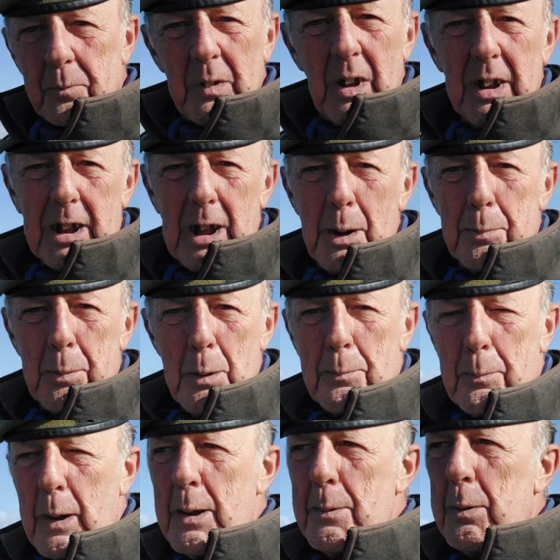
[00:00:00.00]
A couple
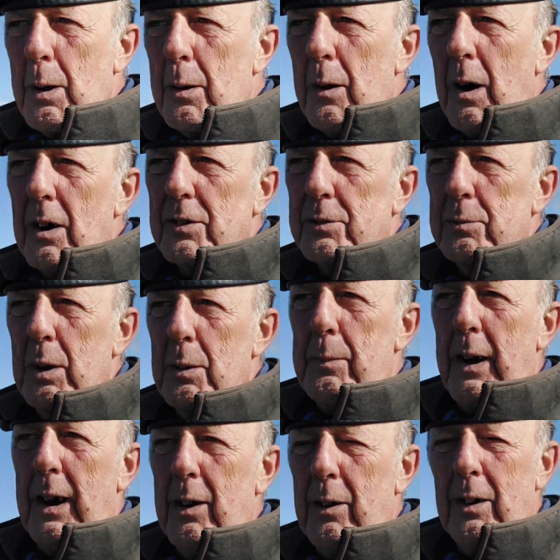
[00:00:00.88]
of people have asked me
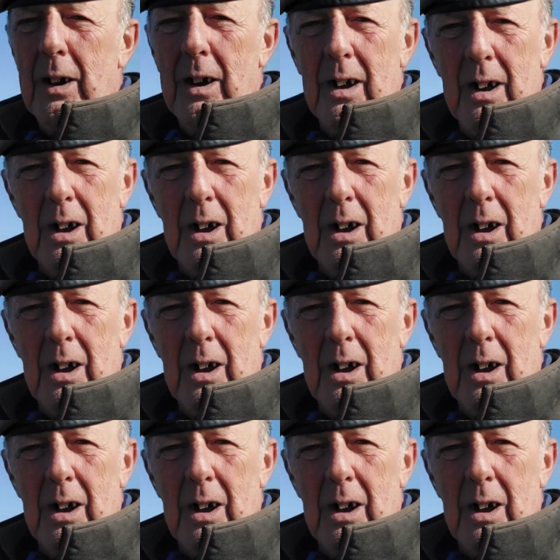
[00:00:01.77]
about,